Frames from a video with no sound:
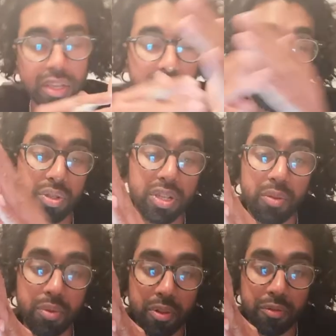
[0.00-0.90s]
So we'll
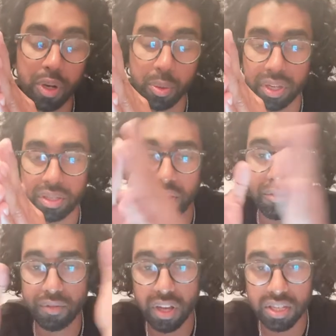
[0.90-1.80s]
start off with the following. So the
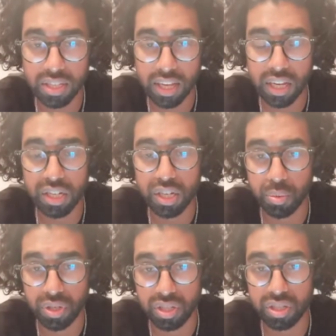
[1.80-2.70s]
first stage
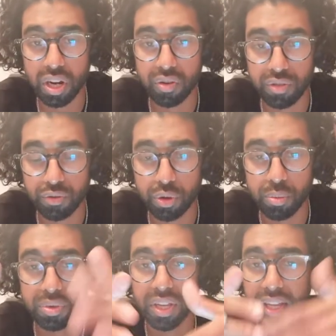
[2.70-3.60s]
in which a star is
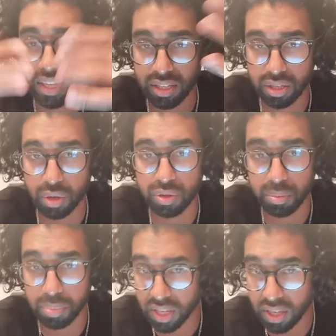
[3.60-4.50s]
formed is going
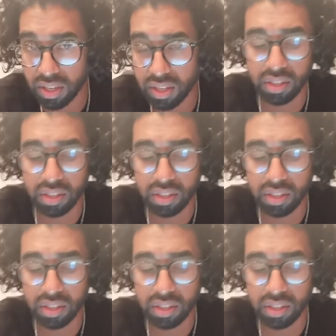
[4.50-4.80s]
to be...